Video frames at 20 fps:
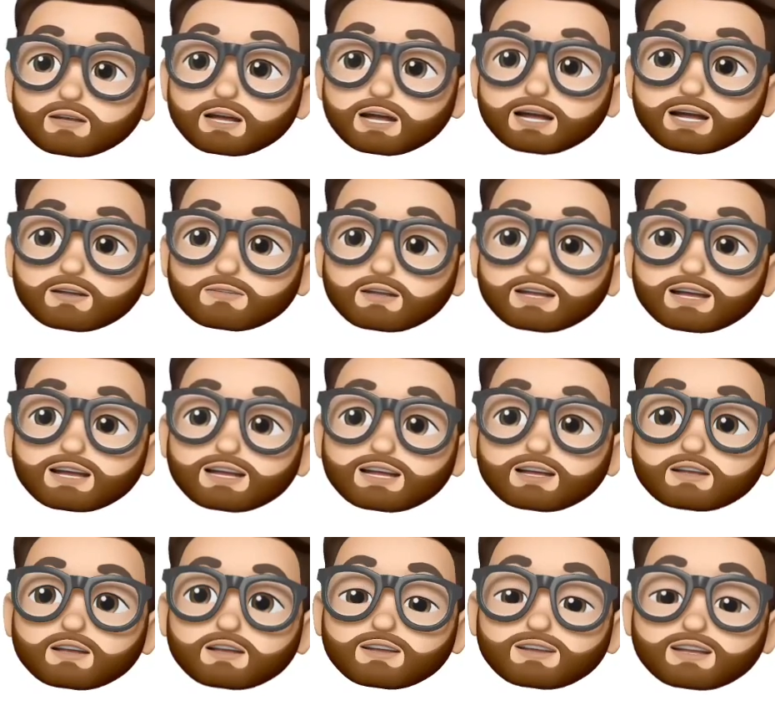and I'm going to
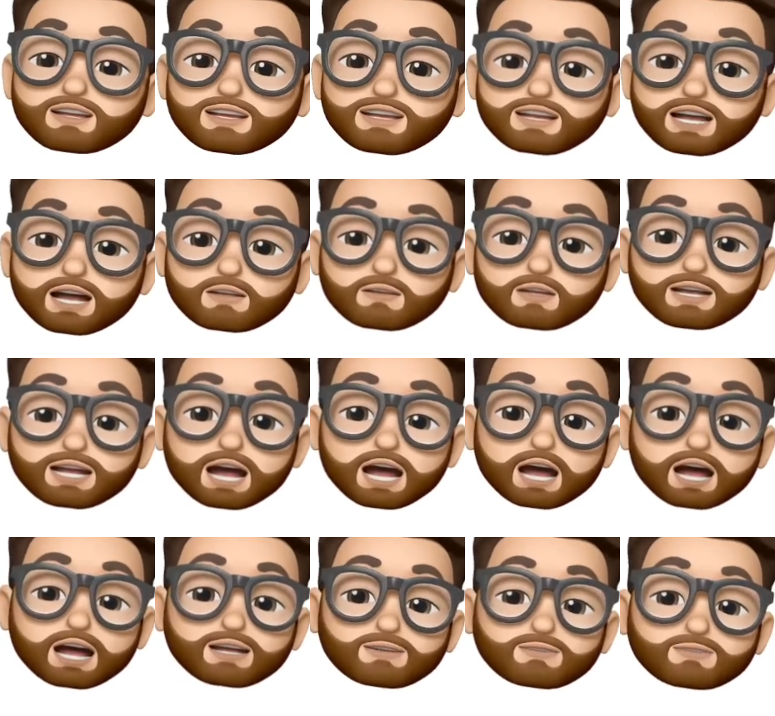click on the assignment
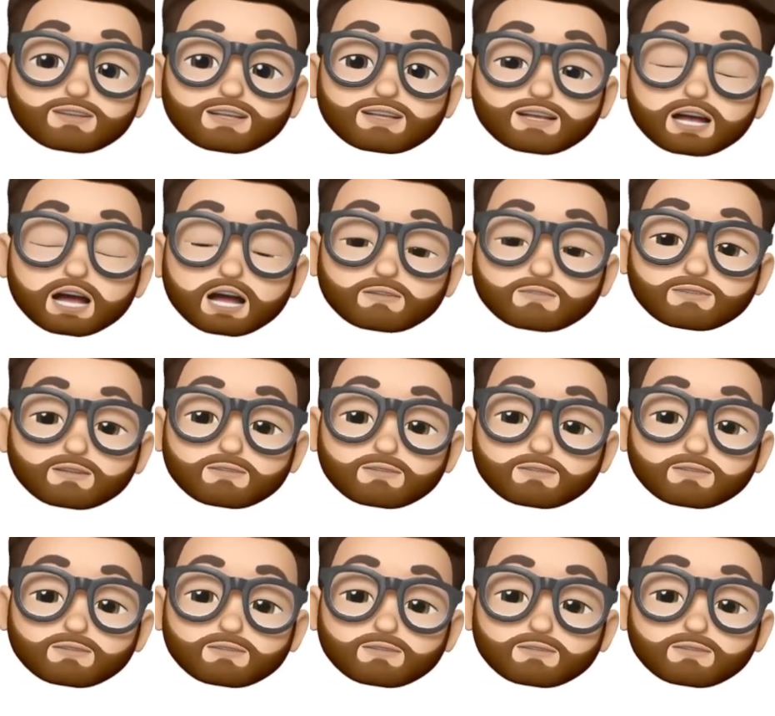at the top.